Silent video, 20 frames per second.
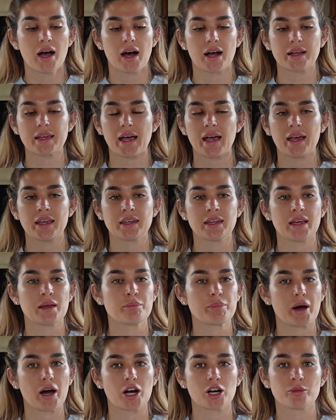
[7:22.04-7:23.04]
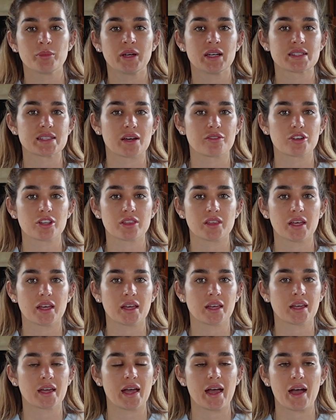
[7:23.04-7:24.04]
Again, empowerment is
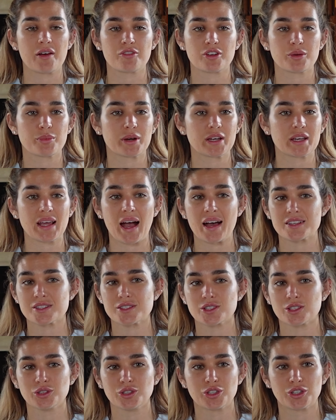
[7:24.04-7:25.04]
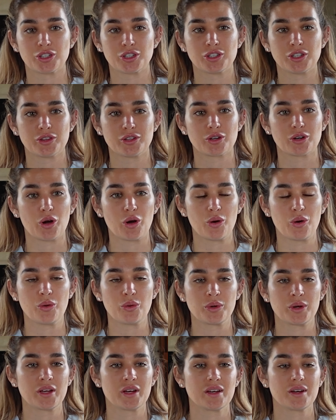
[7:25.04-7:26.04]
everything. Everybody has to learn their
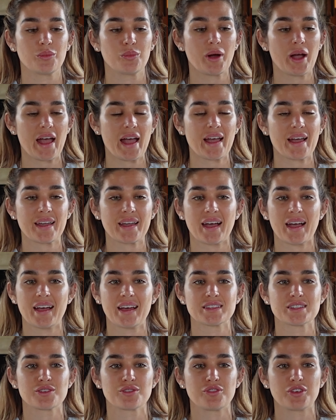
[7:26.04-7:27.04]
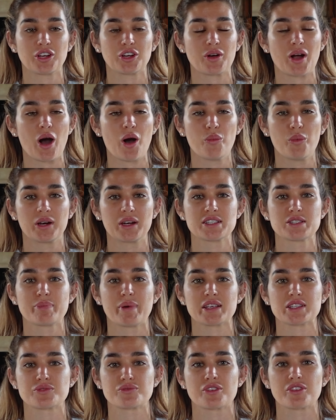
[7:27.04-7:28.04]
own way and to figure out what is
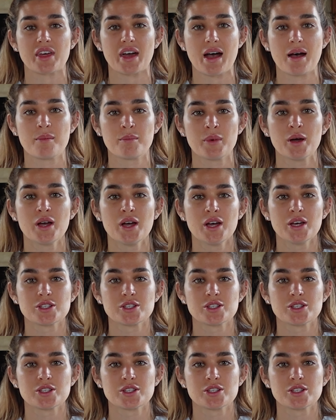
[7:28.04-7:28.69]
best for them.